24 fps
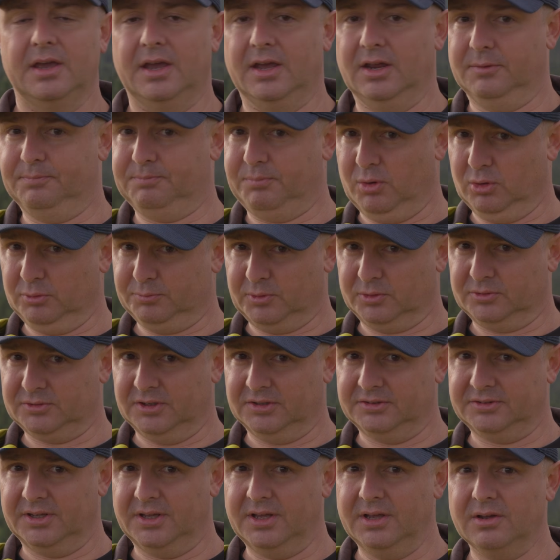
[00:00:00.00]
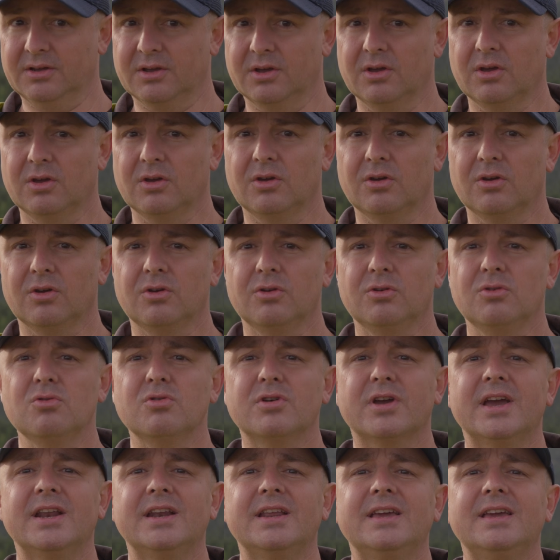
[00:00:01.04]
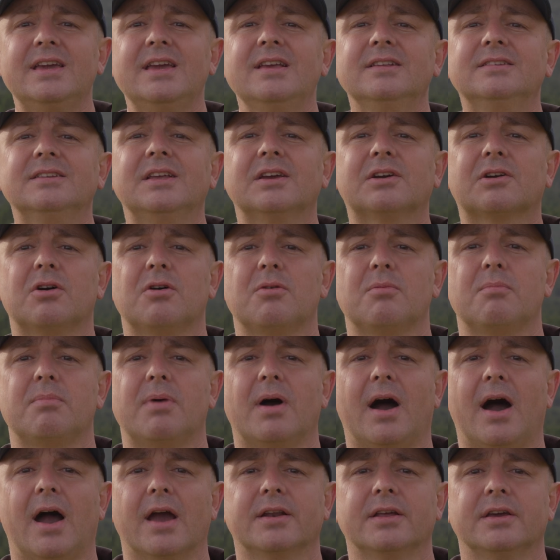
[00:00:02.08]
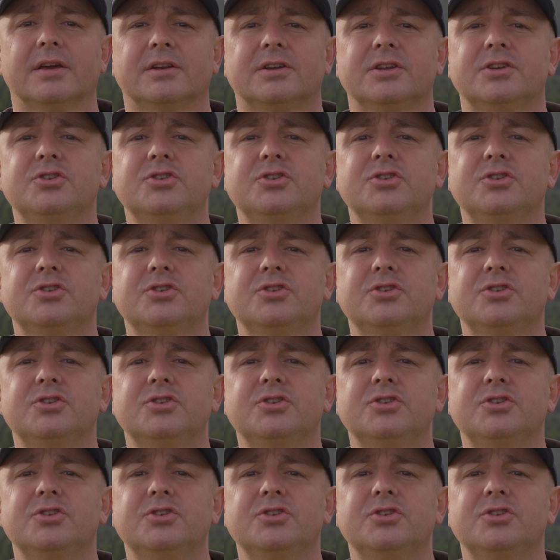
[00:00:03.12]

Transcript: In post-processing, you can easily combine